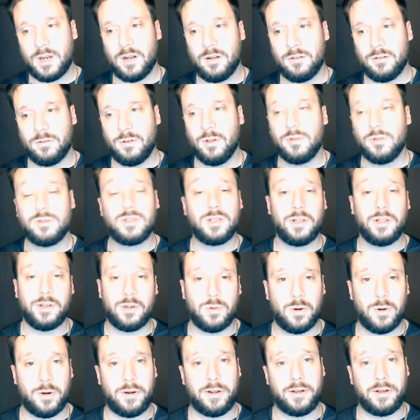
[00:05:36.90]
loosely
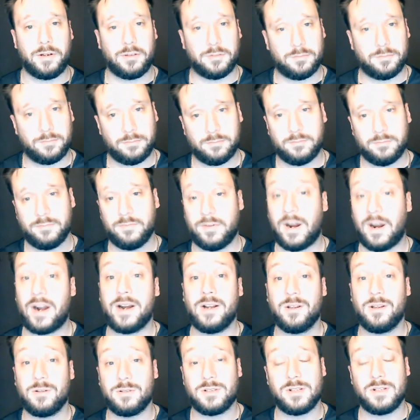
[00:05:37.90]
quoting,
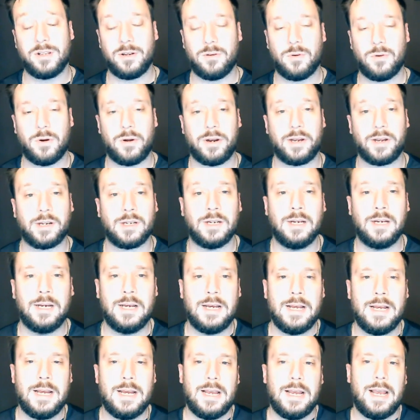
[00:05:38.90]
very loosely quoting.
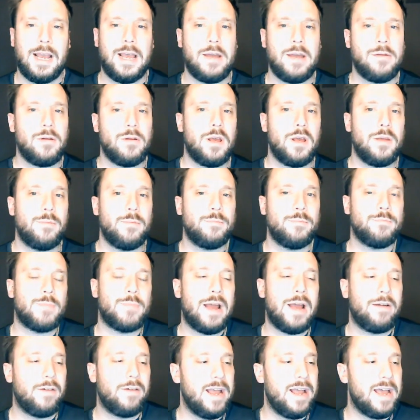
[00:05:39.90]
And and
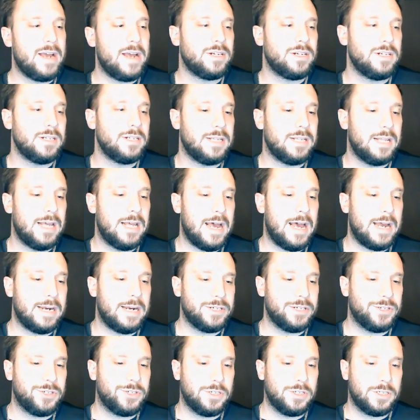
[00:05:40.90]
my reaction to that
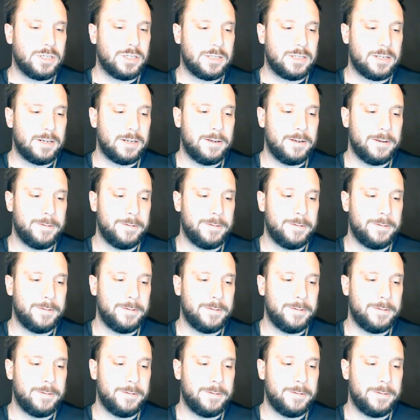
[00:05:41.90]
is just,